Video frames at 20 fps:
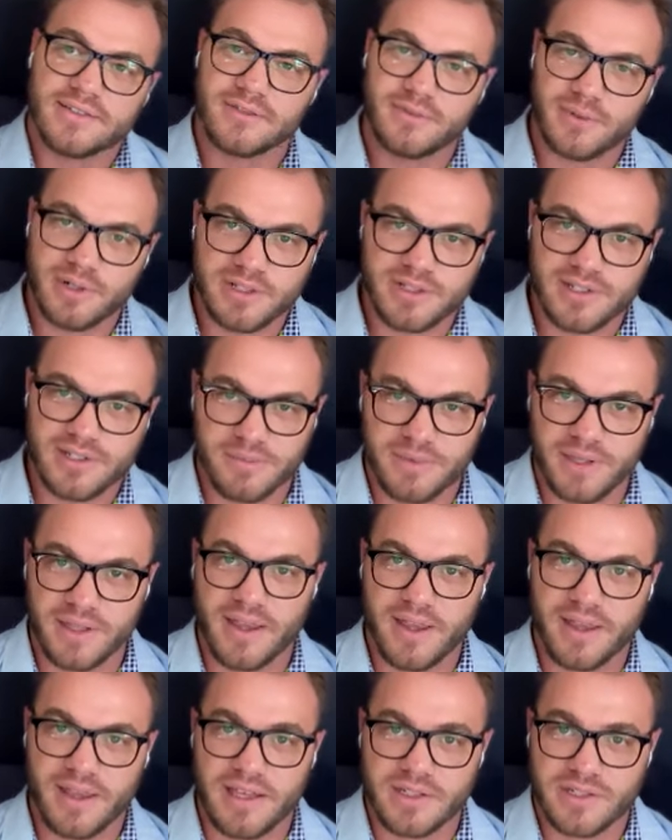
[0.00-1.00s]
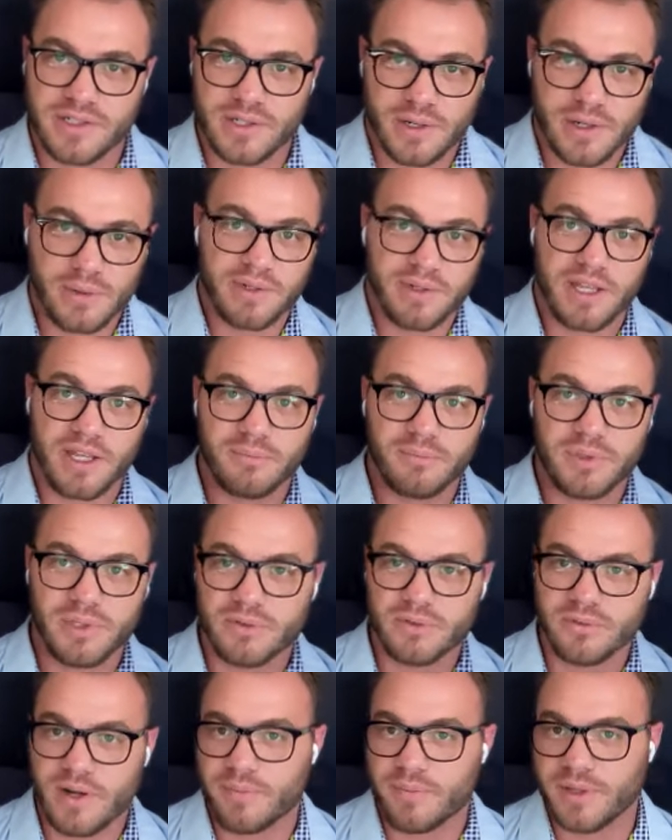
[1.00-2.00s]
which something like Estuary would help
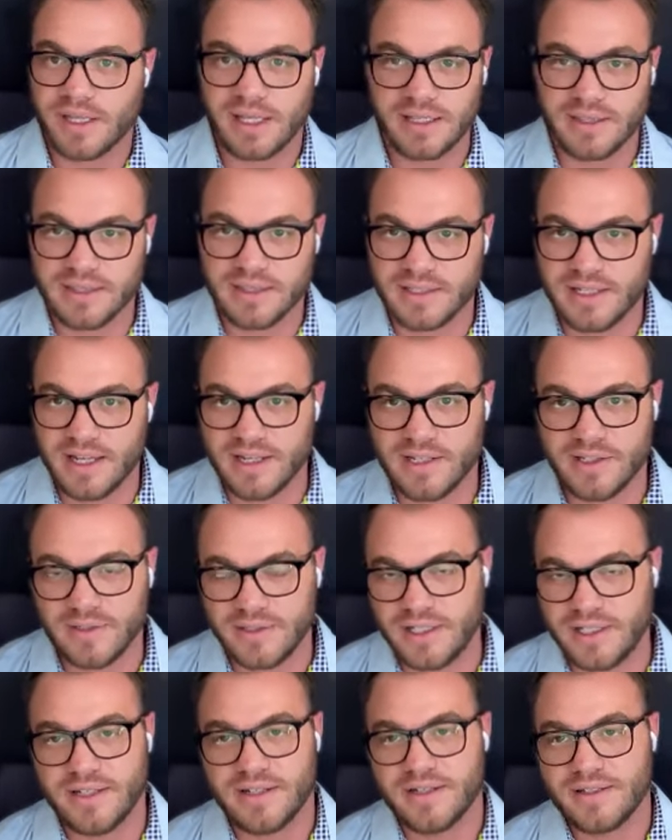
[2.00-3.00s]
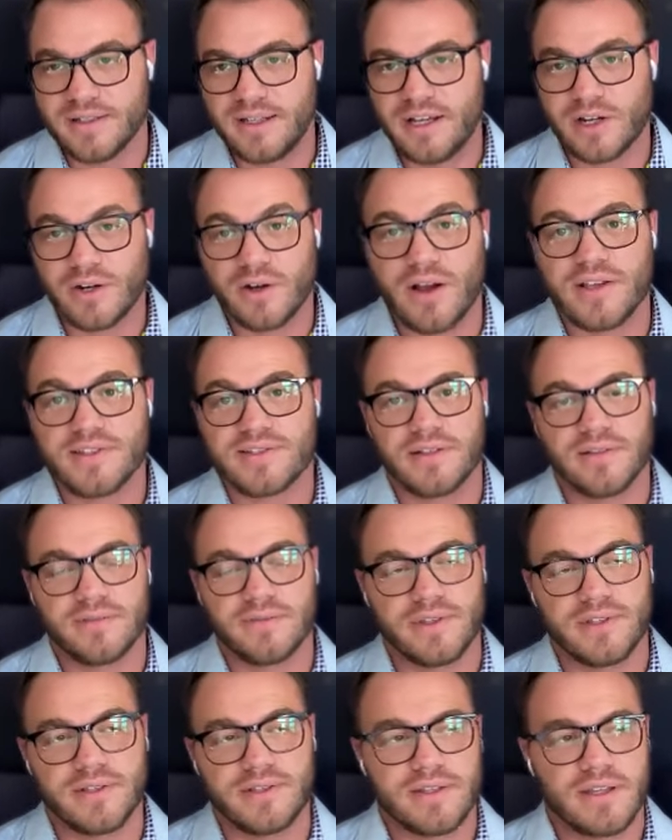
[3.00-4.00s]
you replicate the data you need across all of
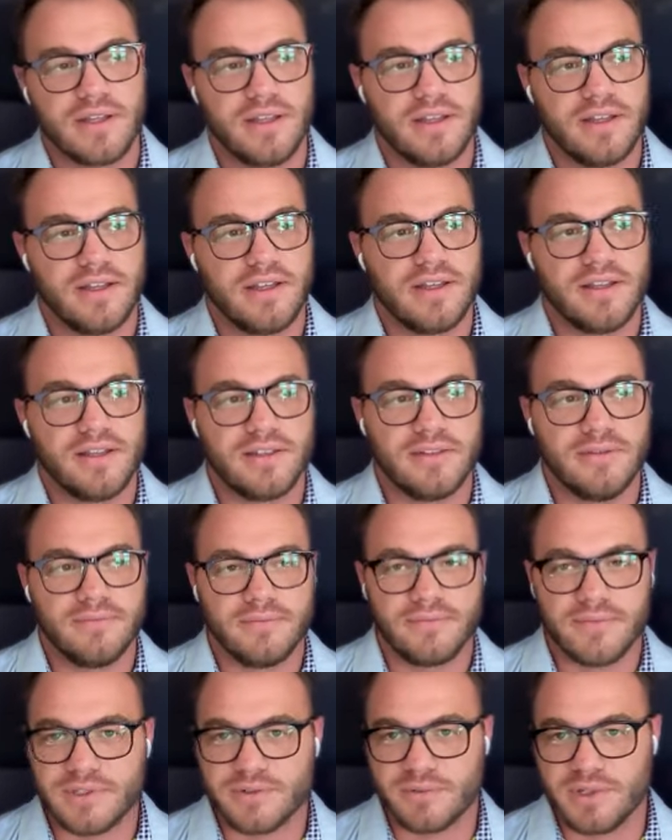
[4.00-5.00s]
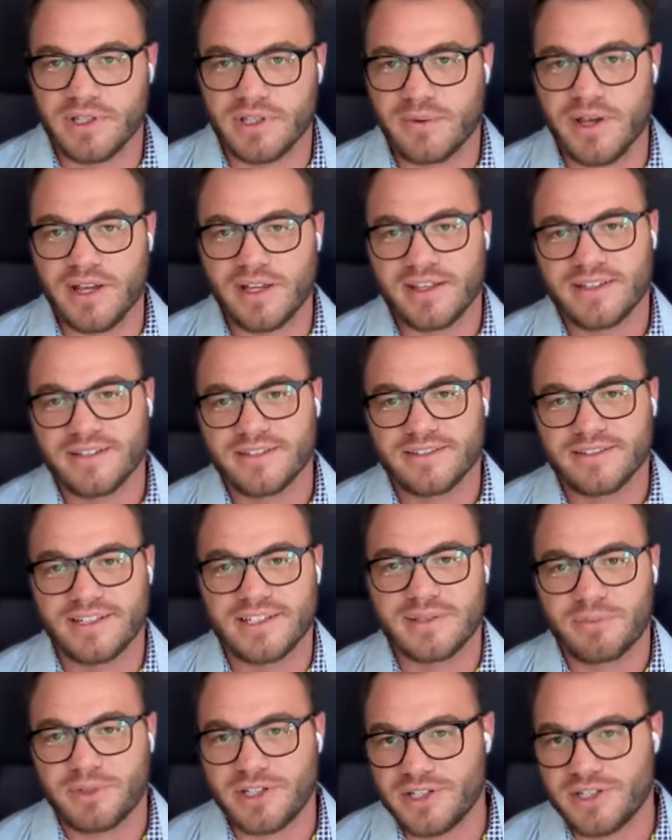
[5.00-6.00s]
those, it's really quick and
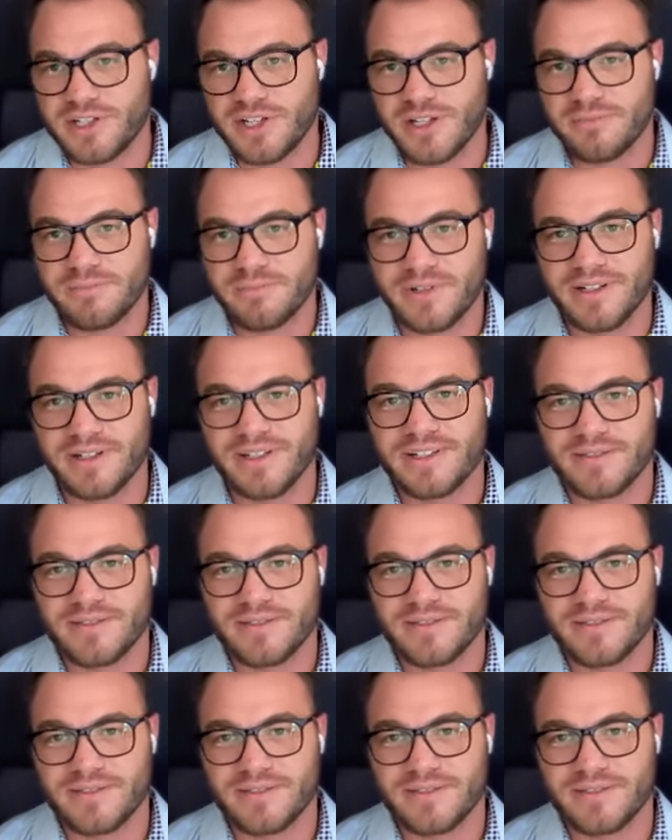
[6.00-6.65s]
it's pretty cheap and